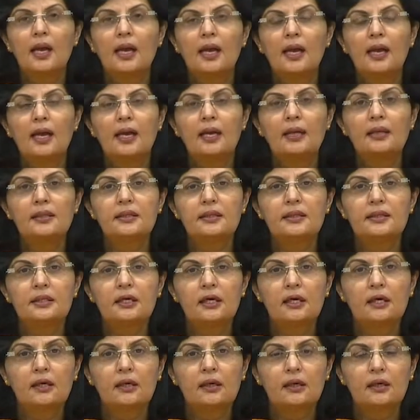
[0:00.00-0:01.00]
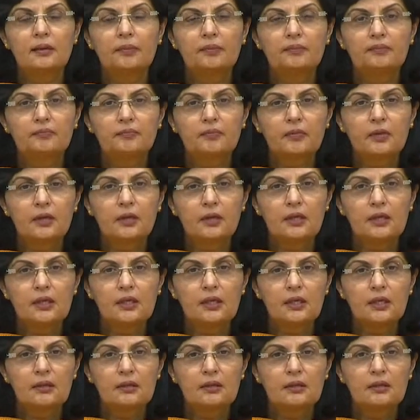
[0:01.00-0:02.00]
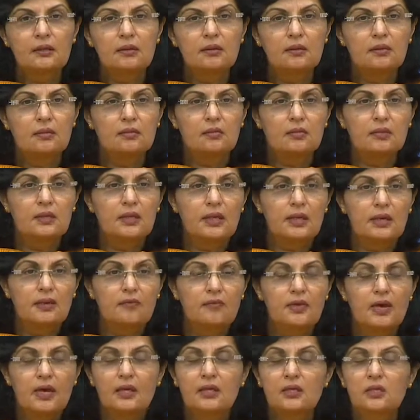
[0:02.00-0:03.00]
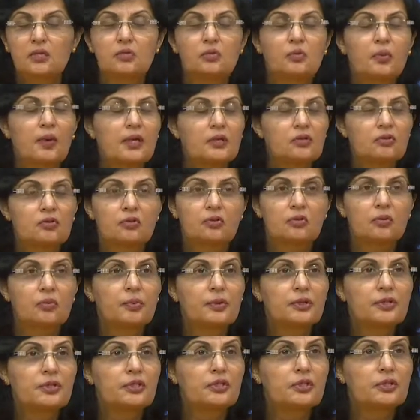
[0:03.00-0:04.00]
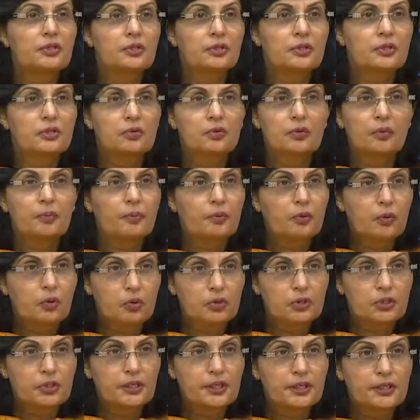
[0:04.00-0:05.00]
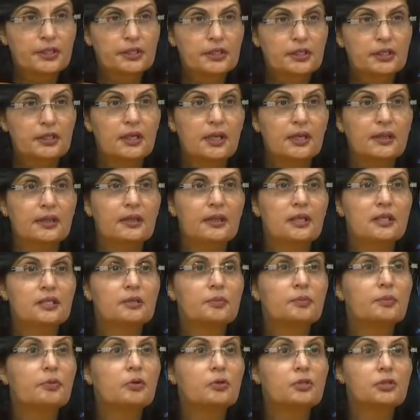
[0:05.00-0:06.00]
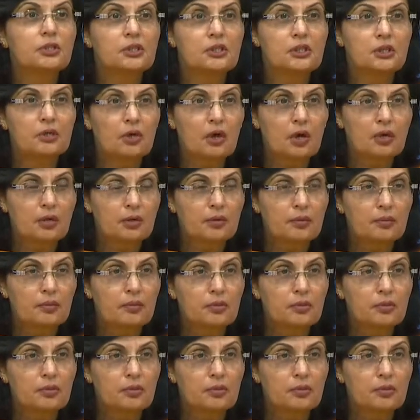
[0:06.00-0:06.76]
and um, the, there are various ways through which you approach it. Then these approaches are not